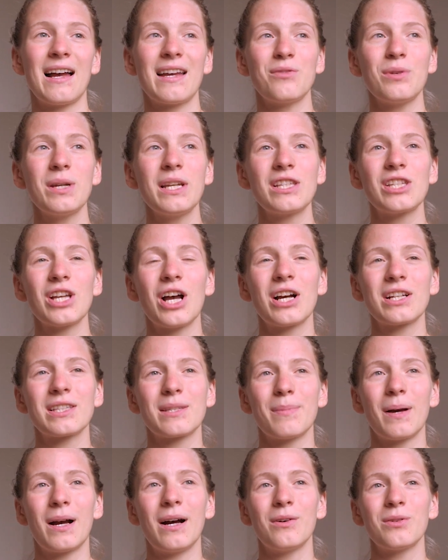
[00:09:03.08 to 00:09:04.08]
I really talked
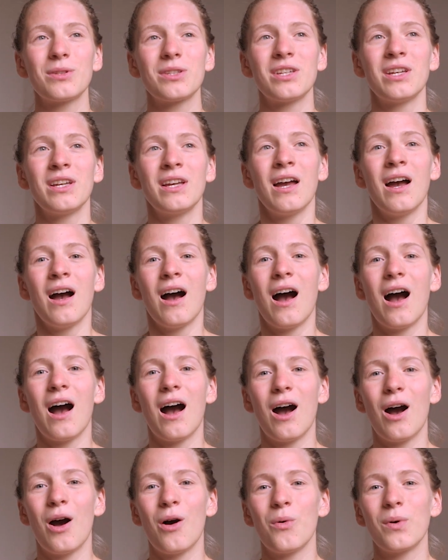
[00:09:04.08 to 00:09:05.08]
about
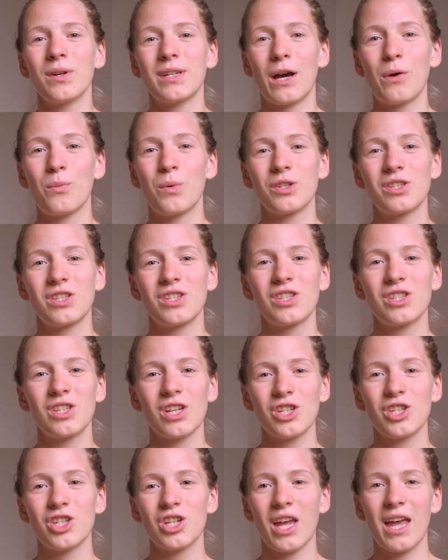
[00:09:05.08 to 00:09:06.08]
how that was
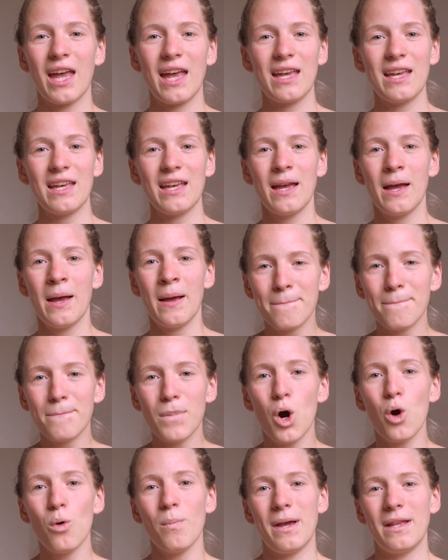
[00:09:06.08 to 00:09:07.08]
such a
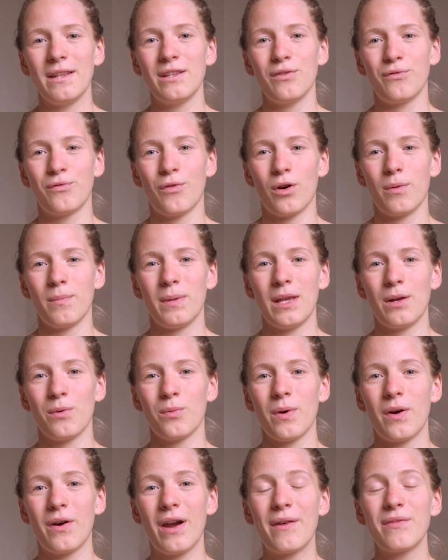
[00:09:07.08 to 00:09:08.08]
moment for me
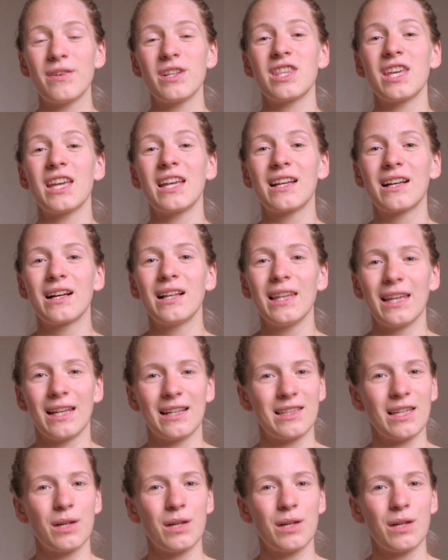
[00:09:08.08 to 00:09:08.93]
where everything clicked.